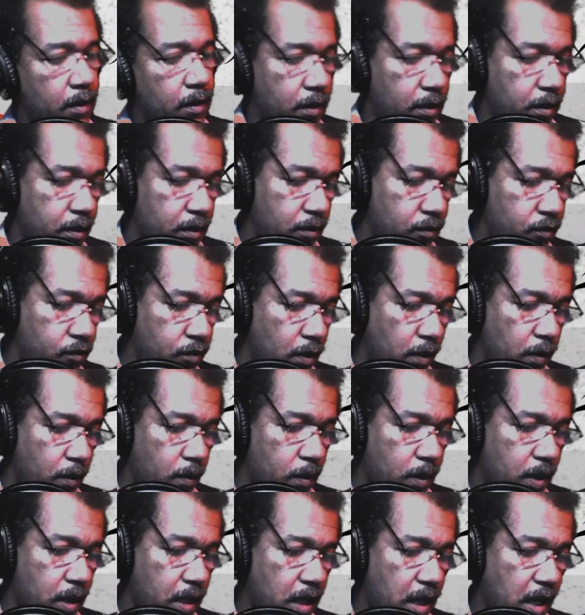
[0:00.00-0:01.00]
So
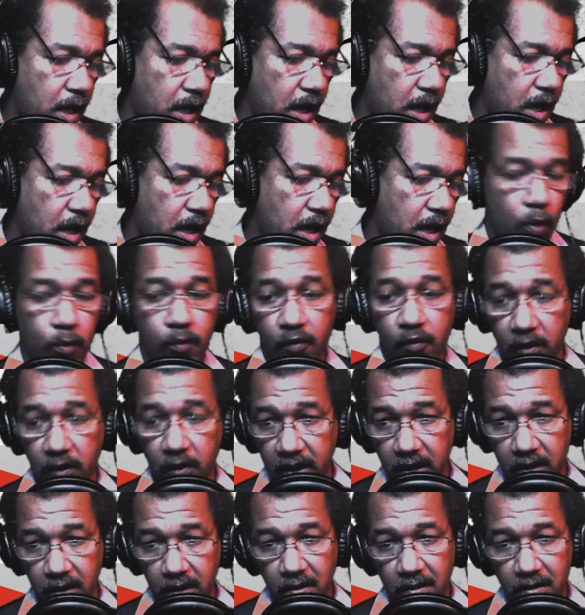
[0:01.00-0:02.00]
hopefully
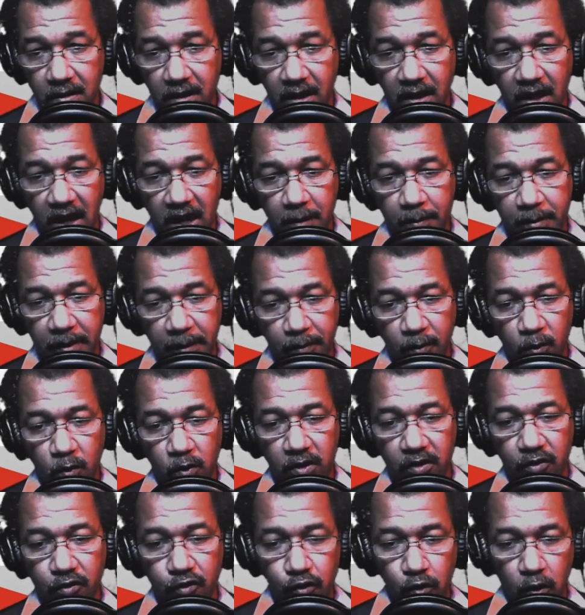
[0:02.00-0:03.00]
a lot of people will
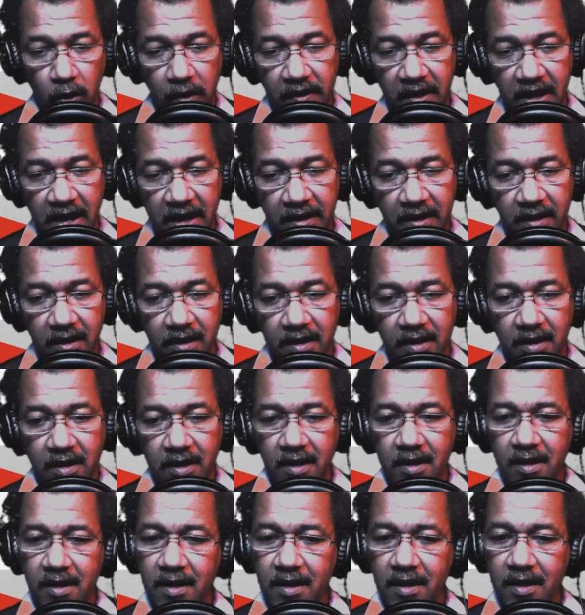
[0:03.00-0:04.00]
enjoy that.
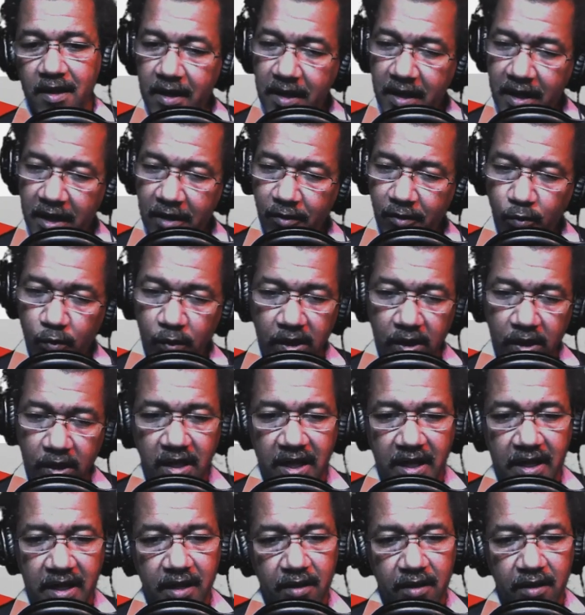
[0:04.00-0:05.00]
And I
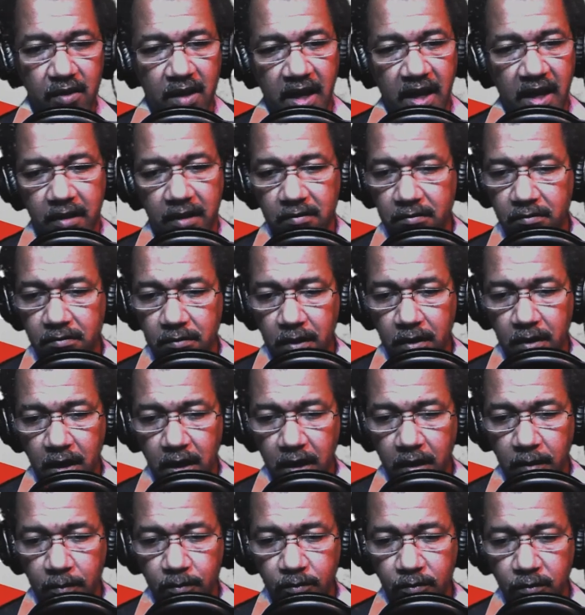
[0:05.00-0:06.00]
realize that
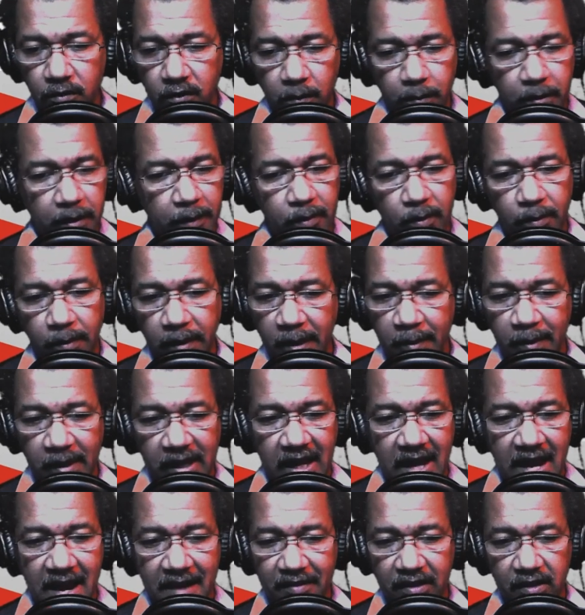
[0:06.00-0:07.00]
some people may be
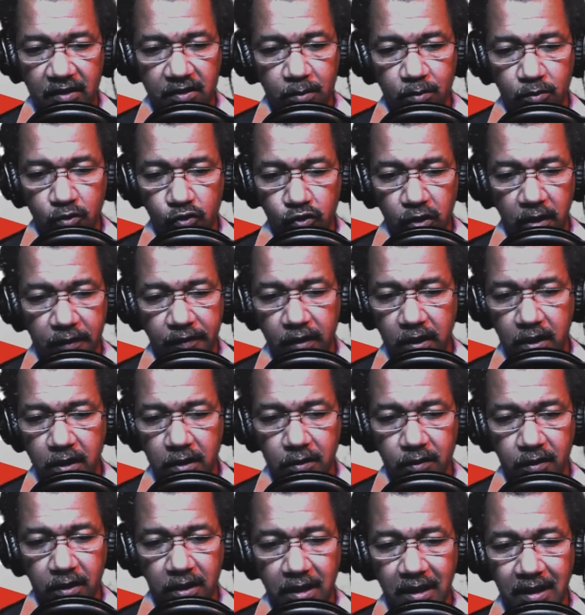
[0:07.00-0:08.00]
having some
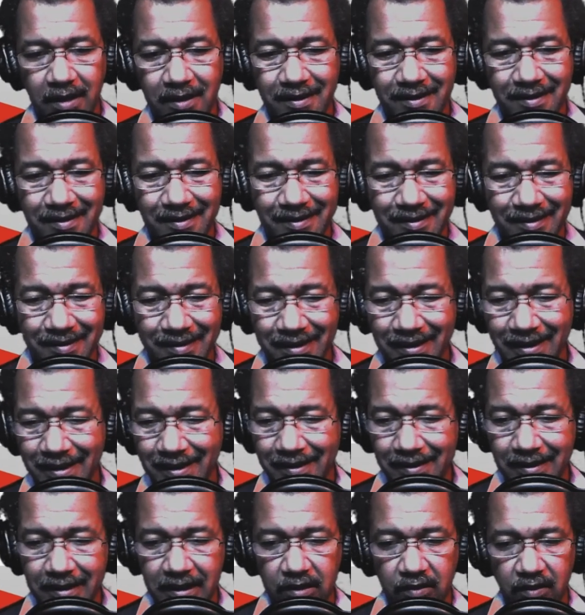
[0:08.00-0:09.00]
difficulty seeing
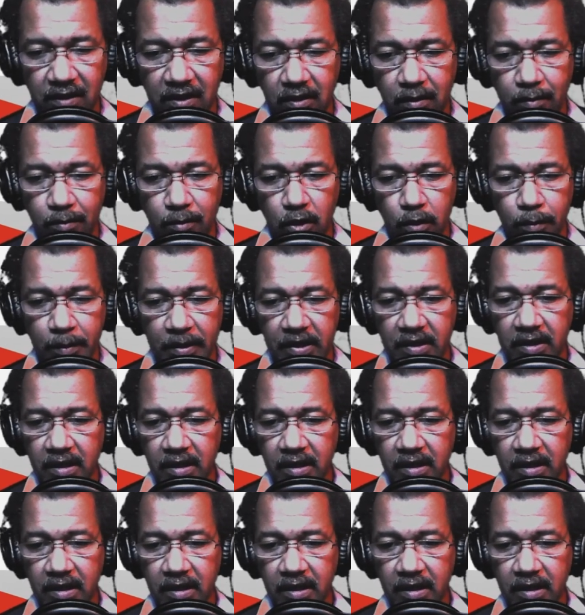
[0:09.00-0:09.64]
this at the moment